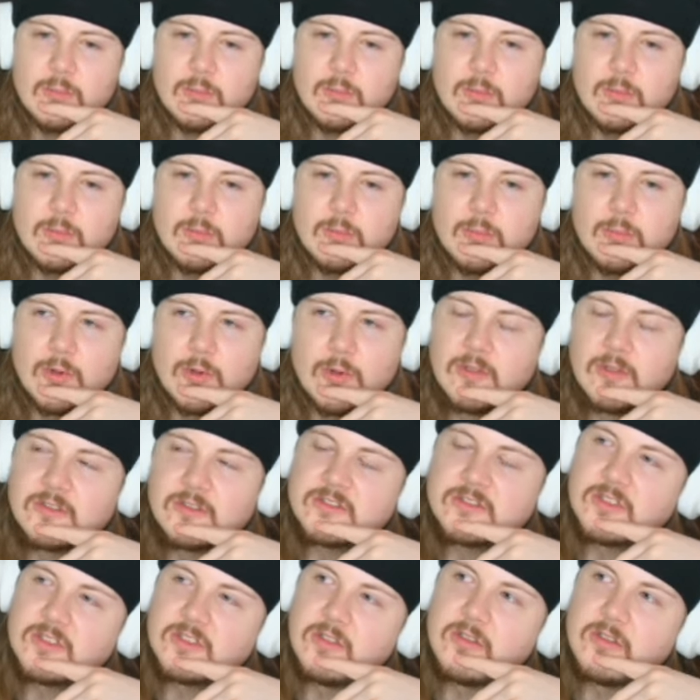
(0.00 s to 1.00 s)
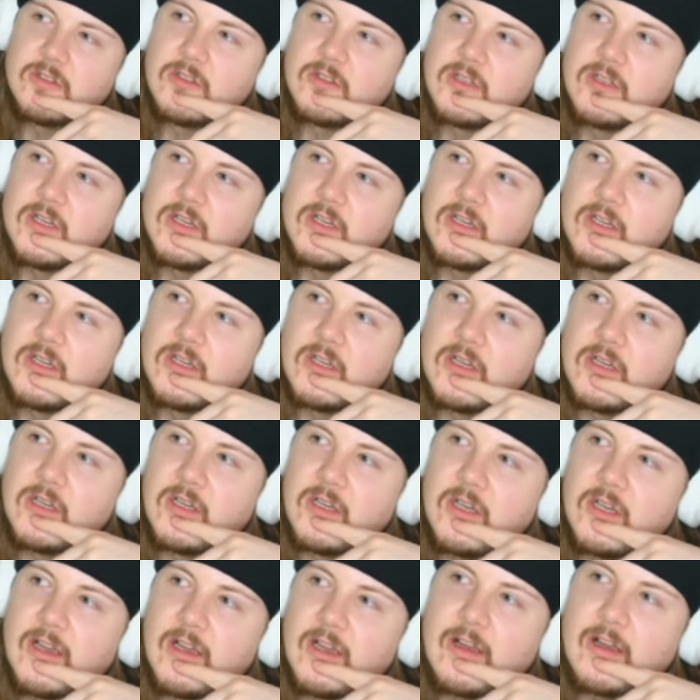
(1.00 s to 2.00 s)
Paulson
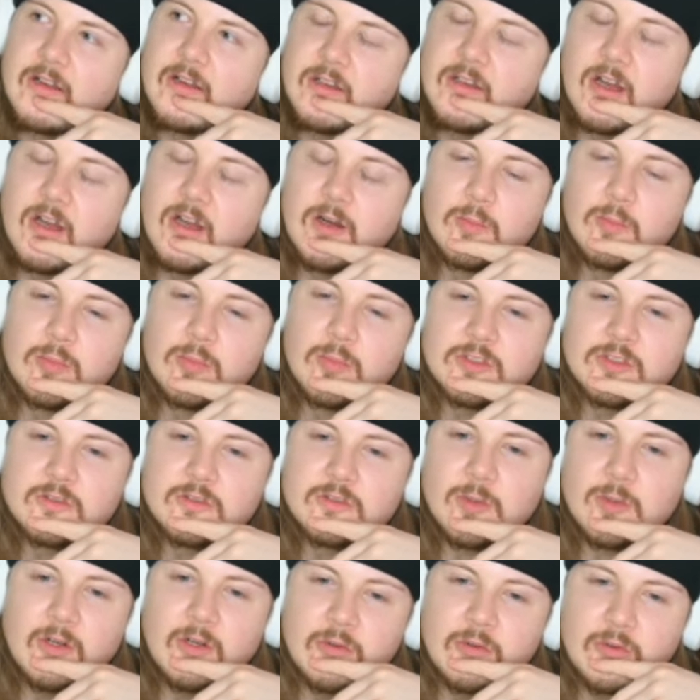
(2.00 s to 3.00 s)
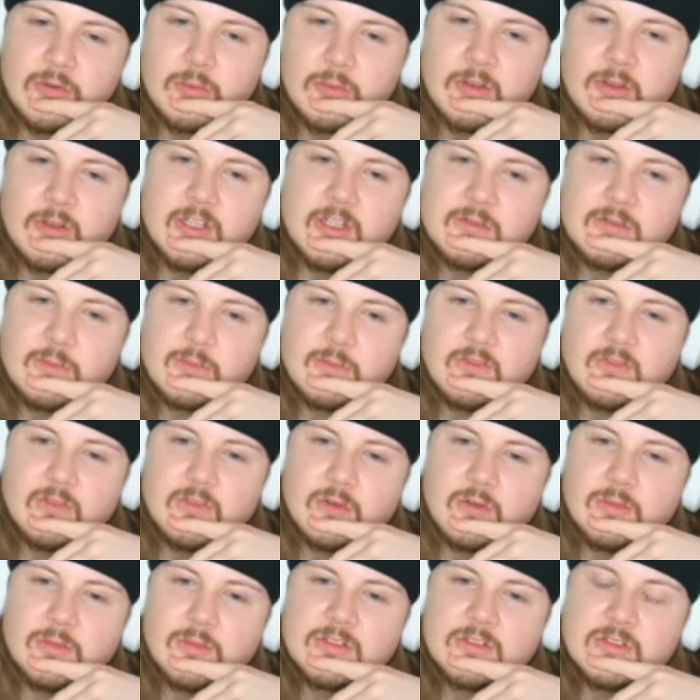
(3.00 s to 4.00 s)
and Hampus both, with this
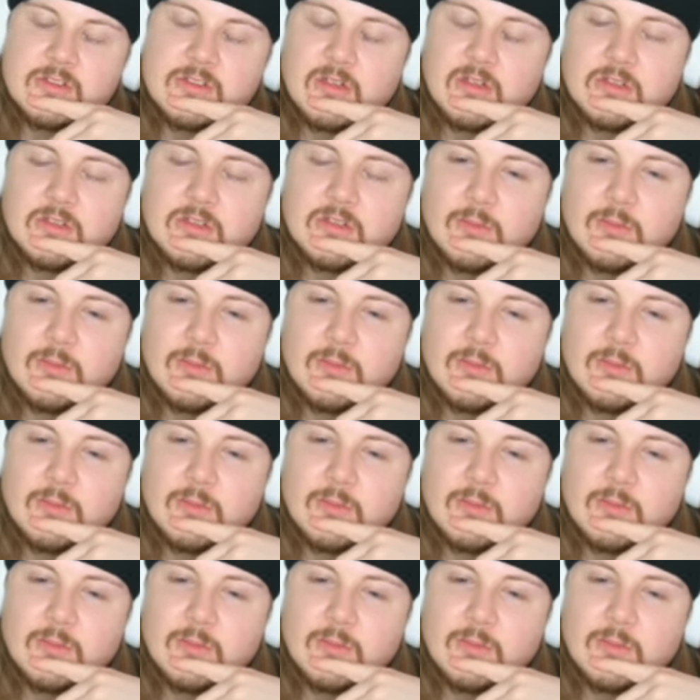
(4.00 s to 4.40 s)
performance, look to be